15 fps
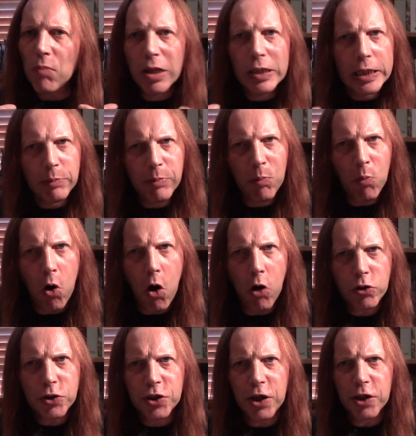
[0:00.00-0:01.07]
a little bit more
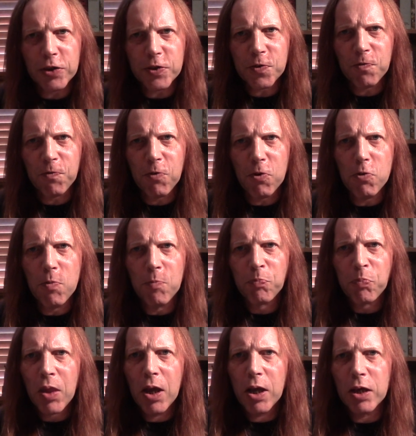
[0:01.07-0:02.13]
oxidised fruit,
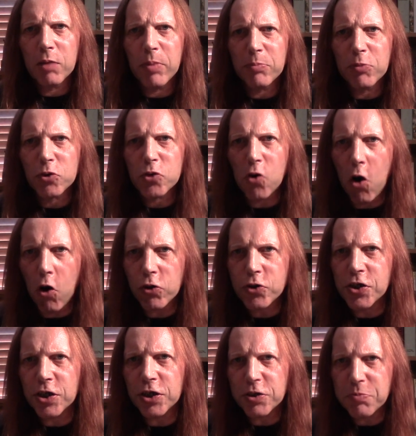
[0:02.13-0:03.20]
a little bit more sort of
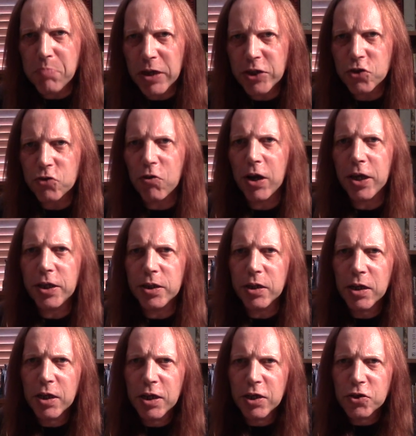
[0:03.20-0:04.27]
oxidised, macerated,
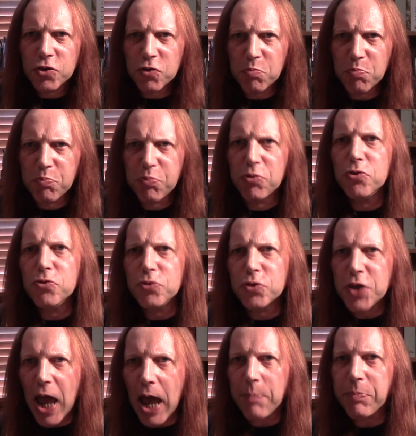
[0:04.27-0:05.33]
sort of
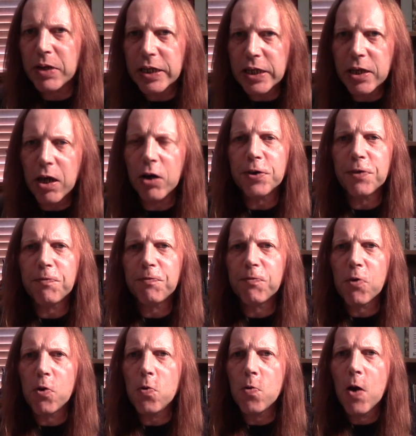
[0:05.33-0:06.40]
bruised, apple-y kind of
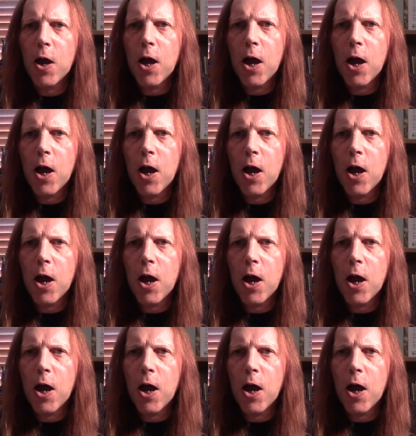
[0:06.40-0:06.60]
fruit.